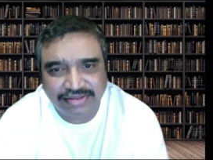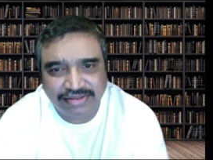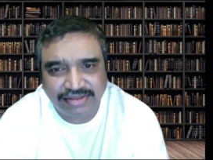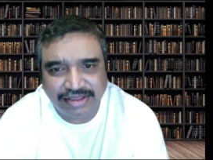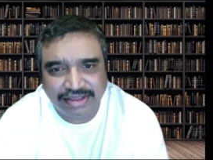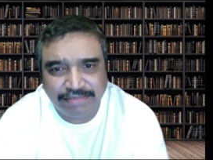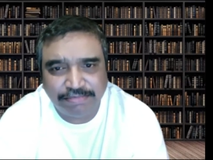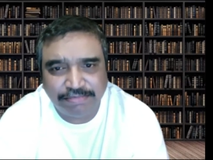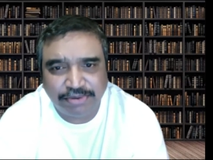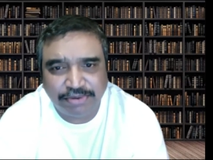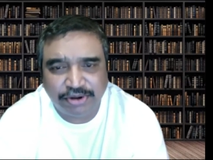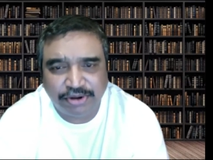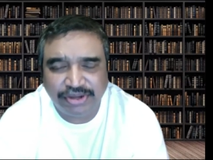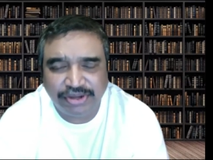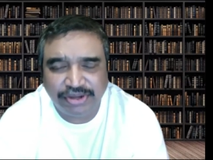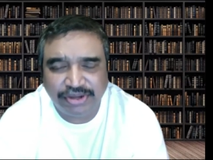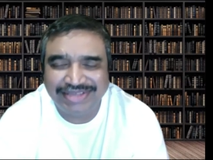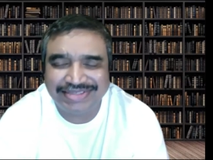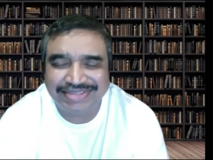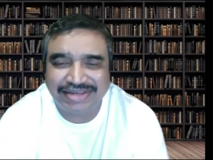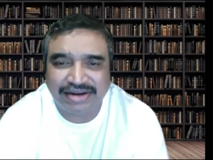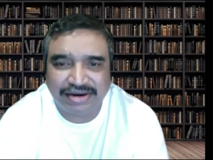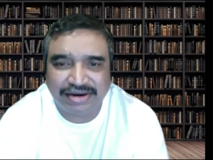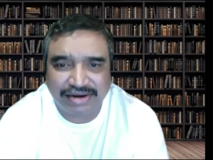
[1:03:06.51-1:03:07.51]

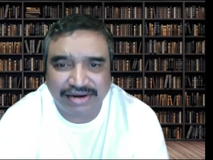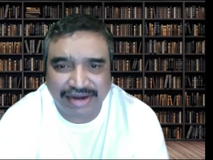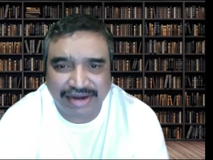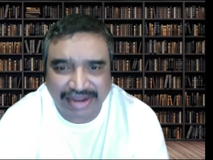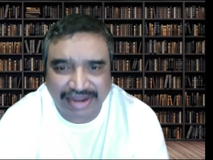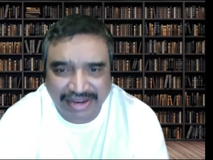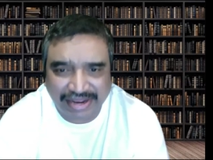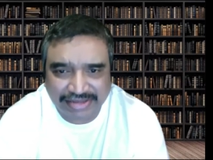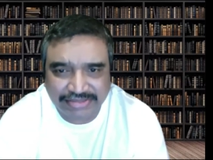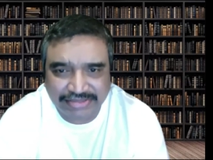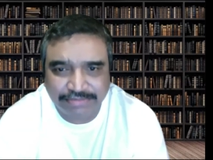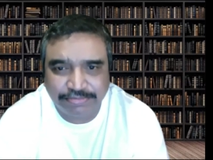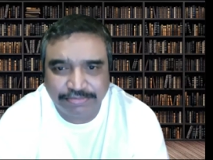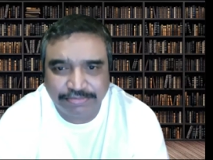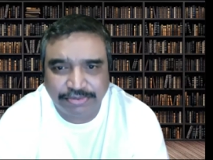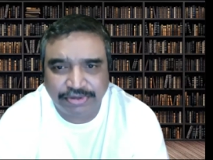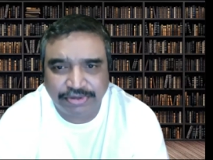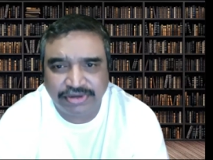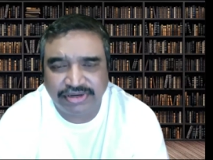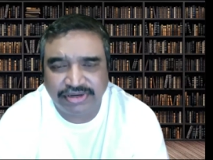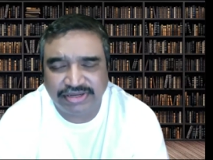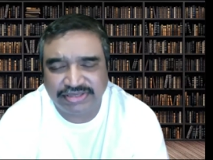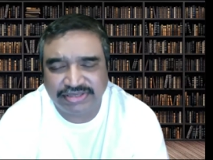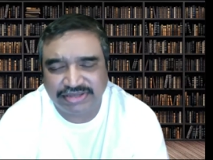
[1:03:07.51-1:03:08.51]
employees are as
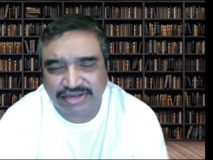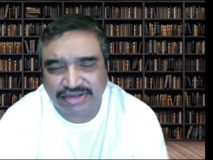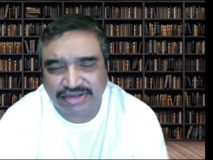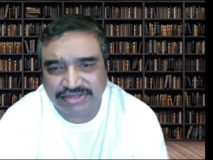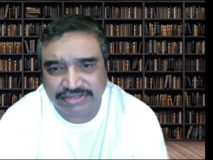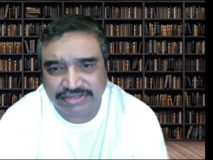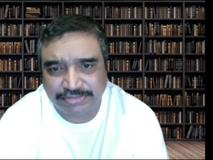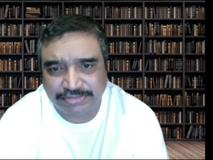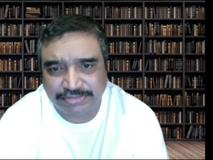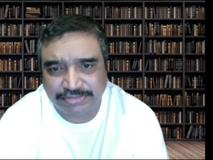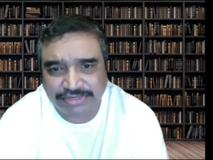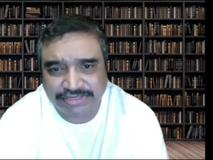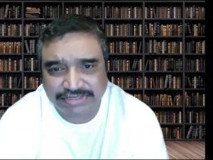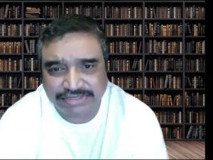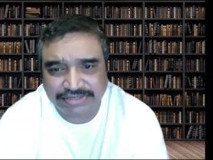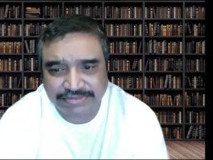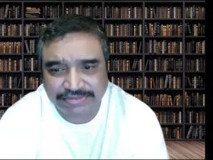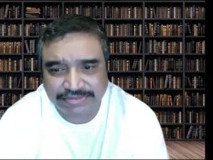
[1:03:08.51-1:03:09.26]
important as customers.